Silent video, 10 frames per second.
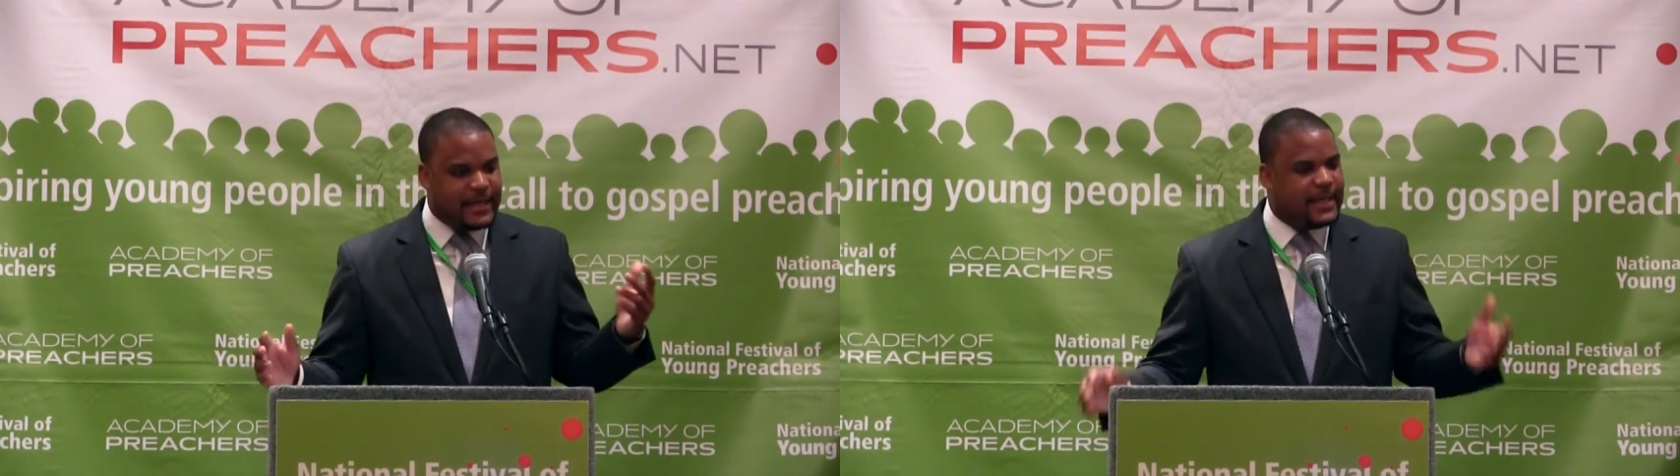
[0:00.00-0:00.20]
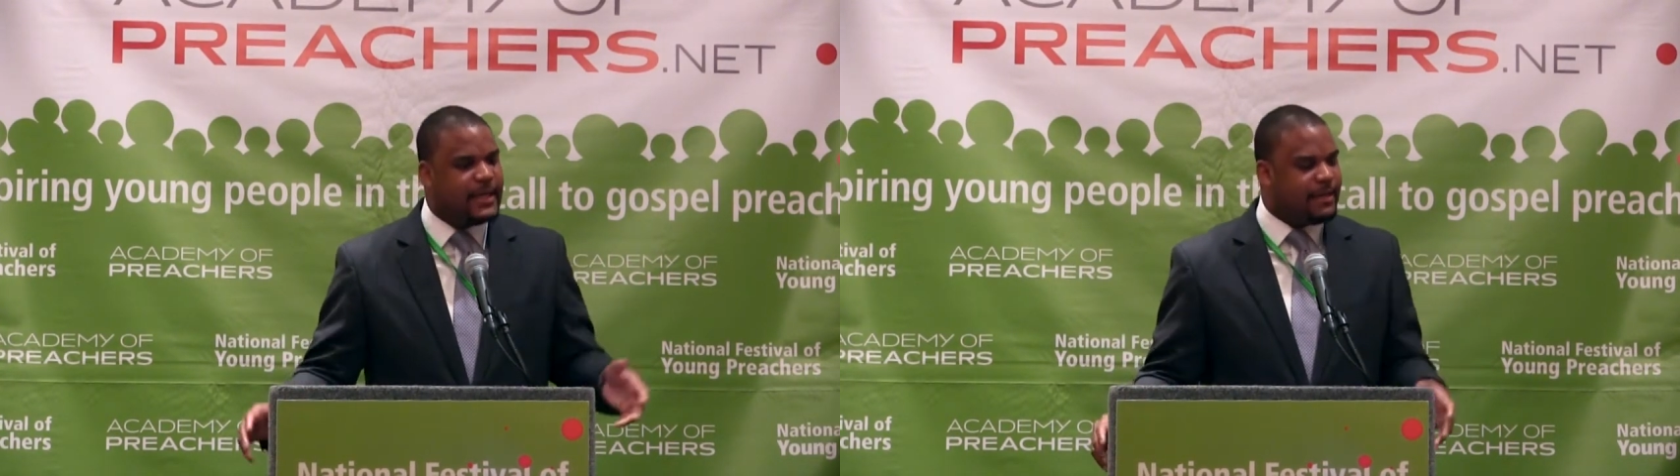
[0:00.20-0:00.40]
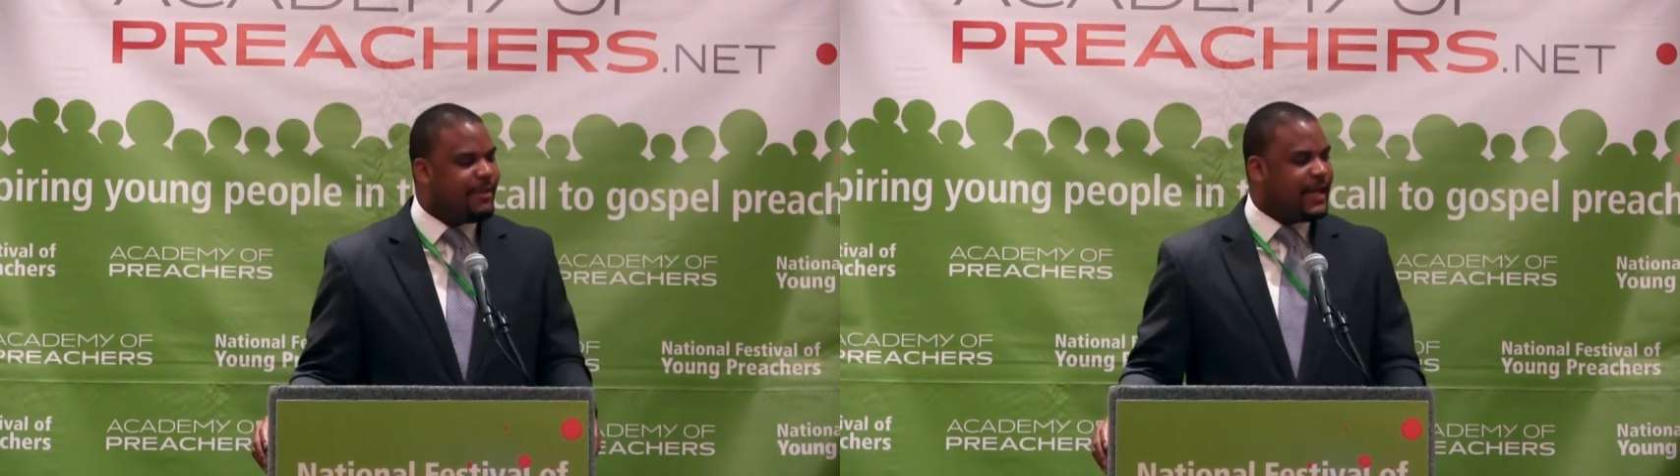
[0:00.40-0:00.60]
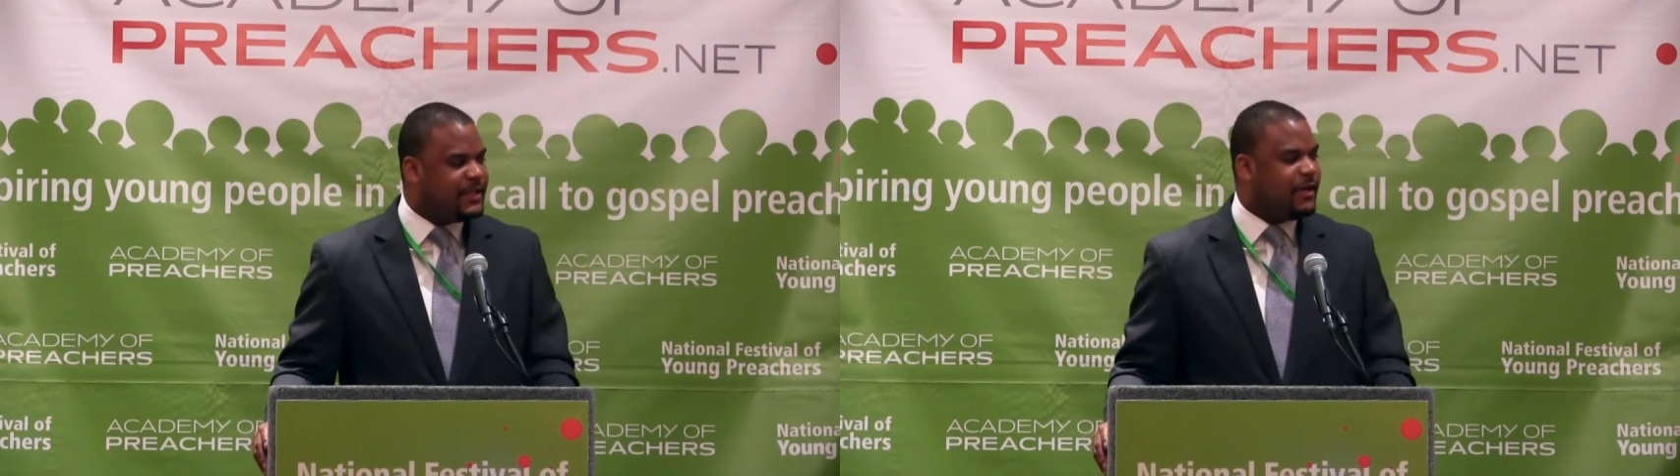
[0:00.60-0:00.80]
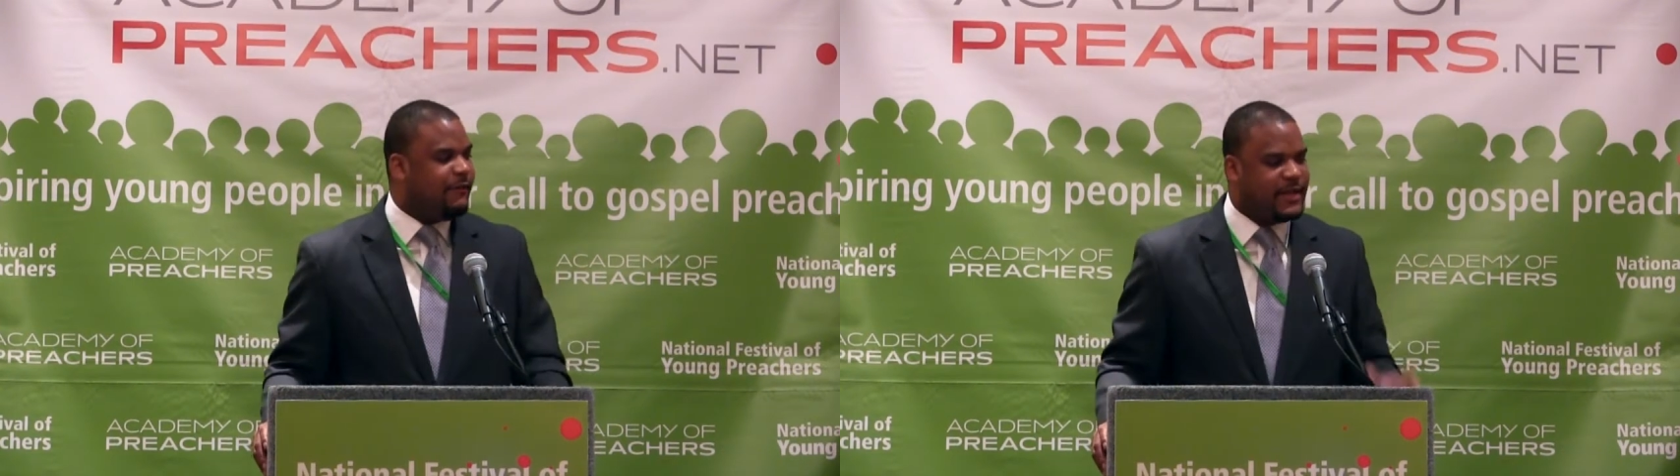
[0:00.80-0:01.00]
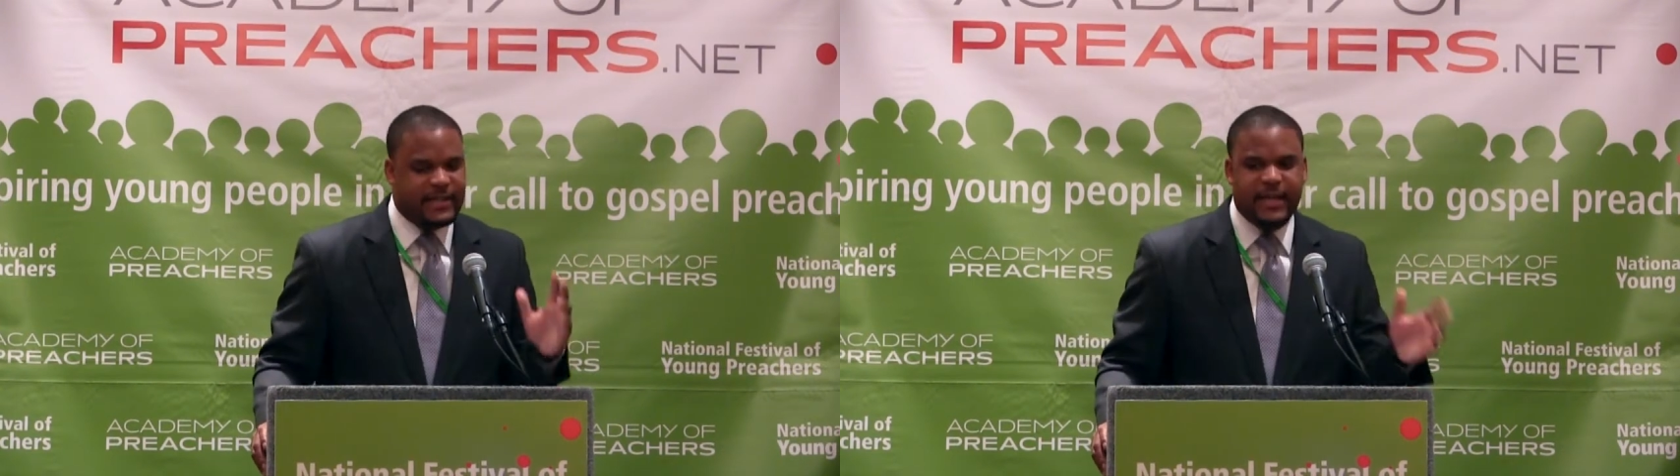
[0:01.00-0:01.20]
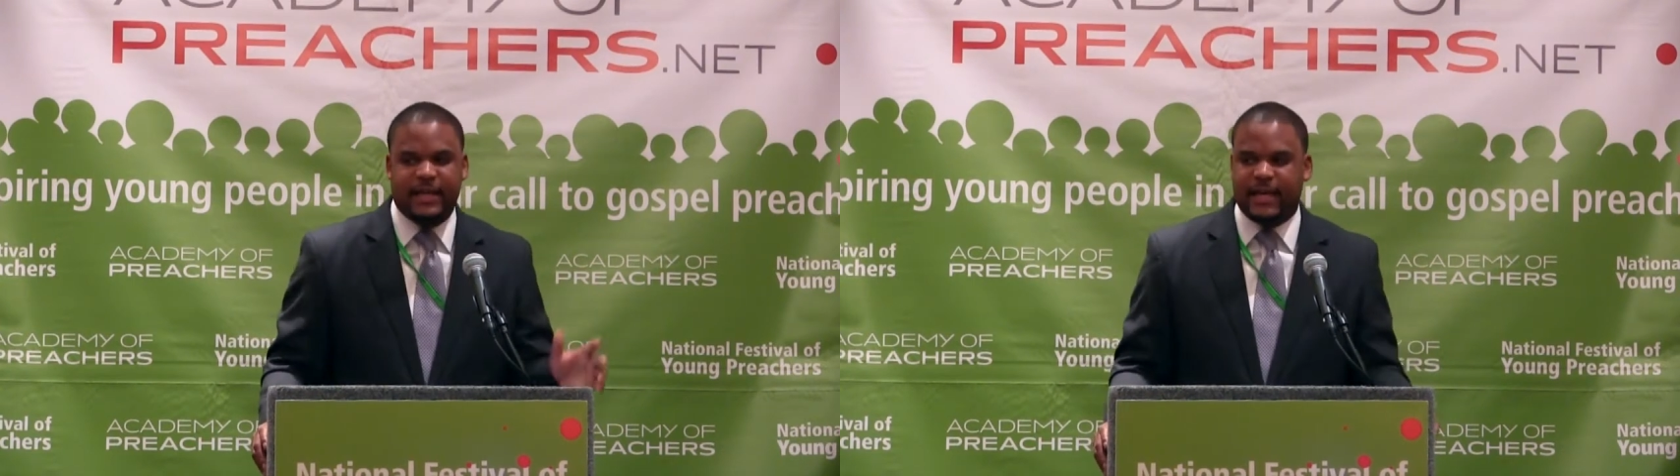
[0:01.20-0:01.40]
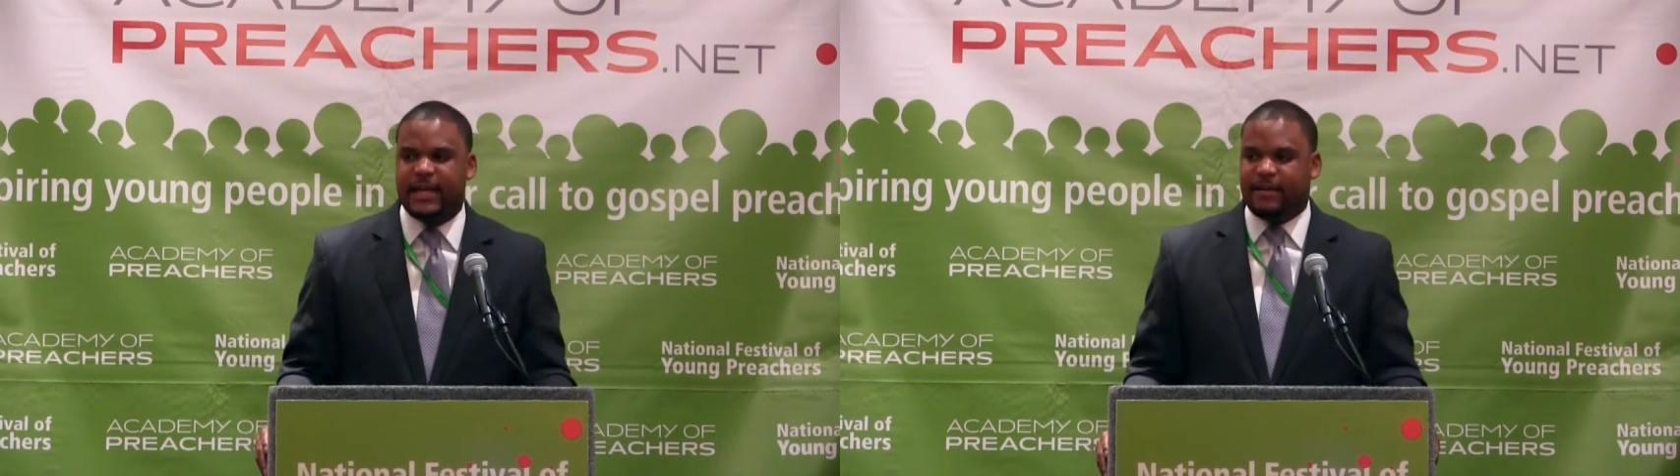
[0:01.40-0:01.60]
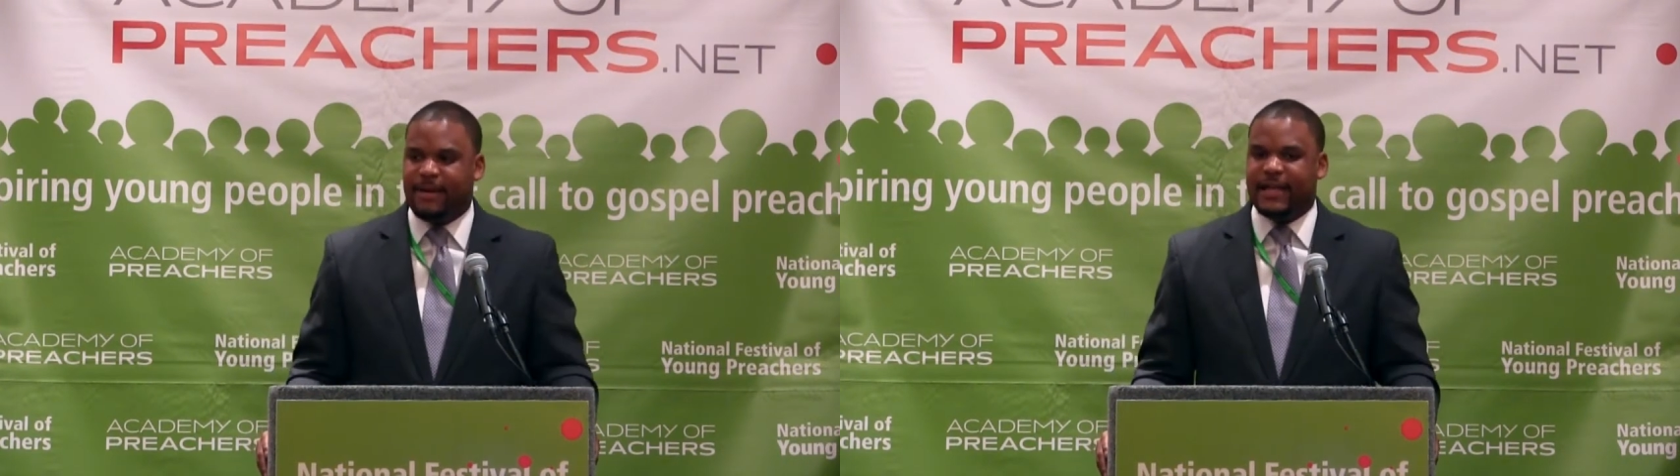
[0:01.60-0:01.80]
killing myself and dedicating